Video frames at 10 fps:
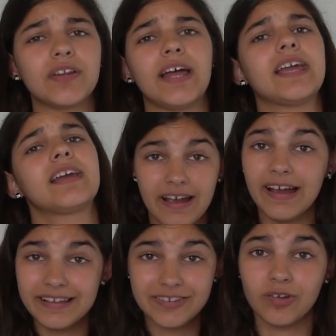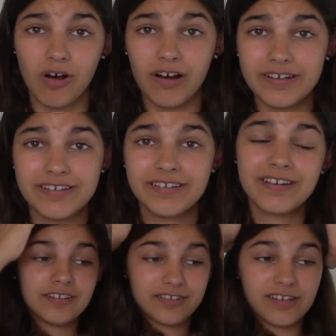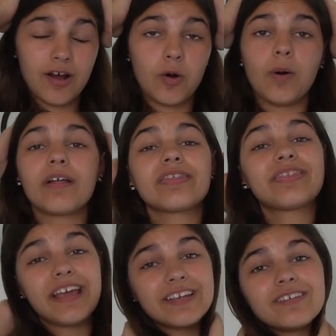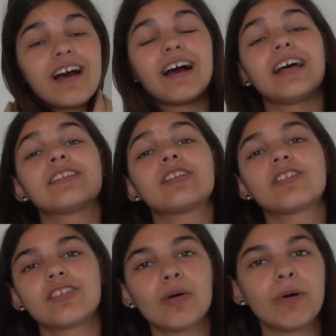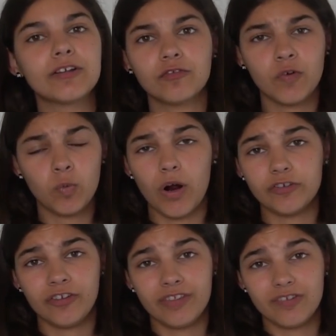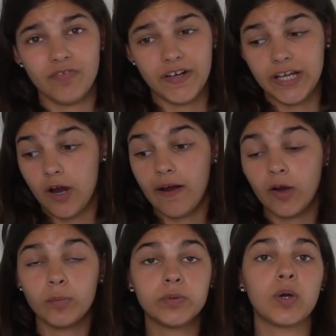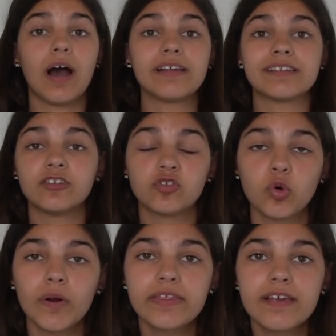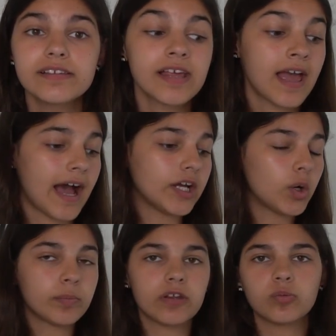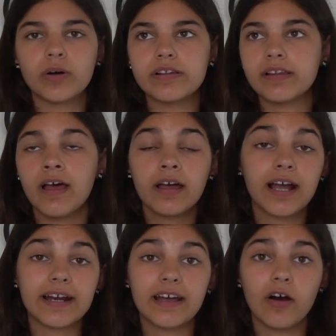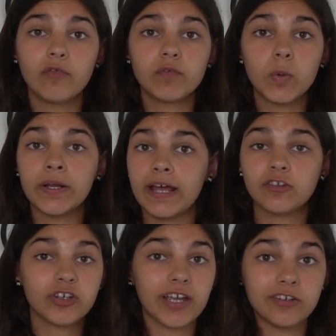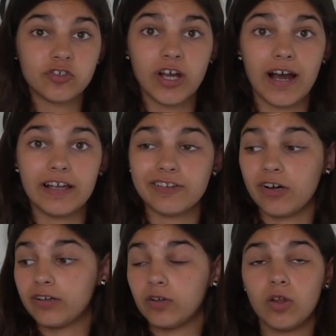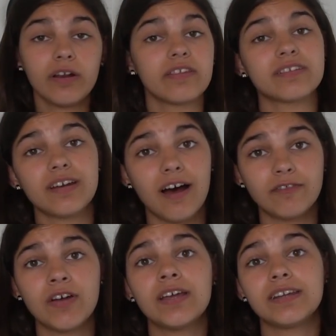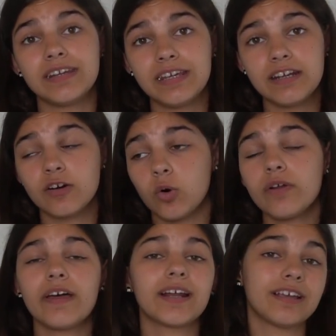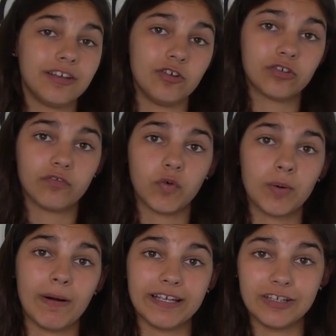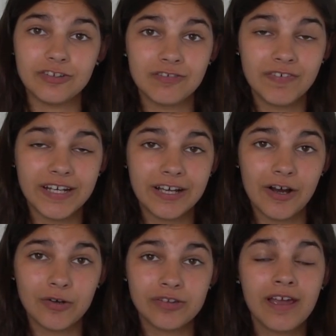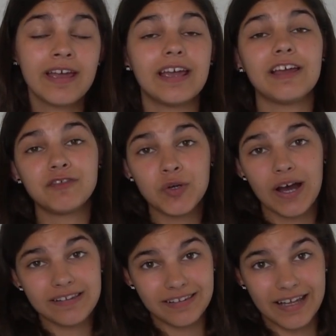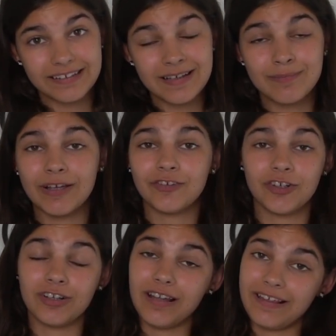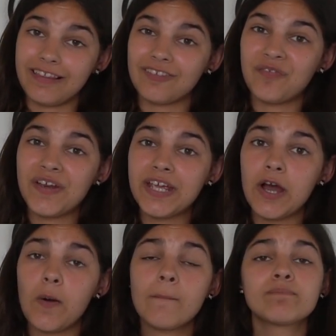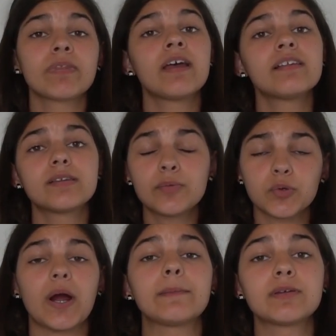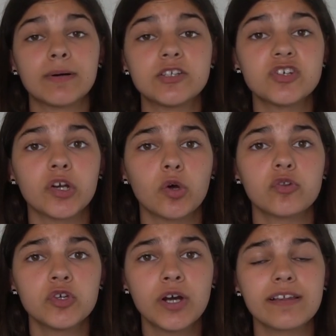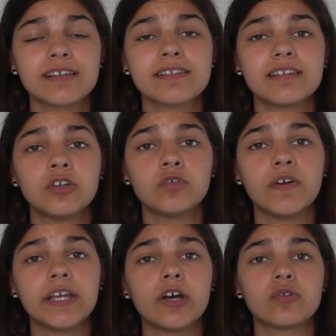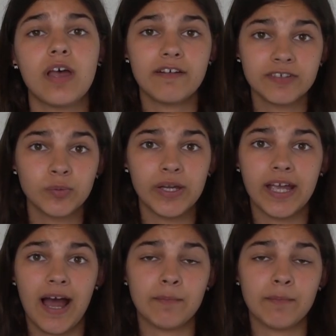Like, it's a lot. So thank you guys so much for watching this video. I hope you guys enjoyed this. I hope this was kind of helpful and educated you guys on a lot of the stuff needed or that I use for my YouTube videos. If you guys liked it, make sure to like this video. Subscribe to my channel so you guys can see new videos every week.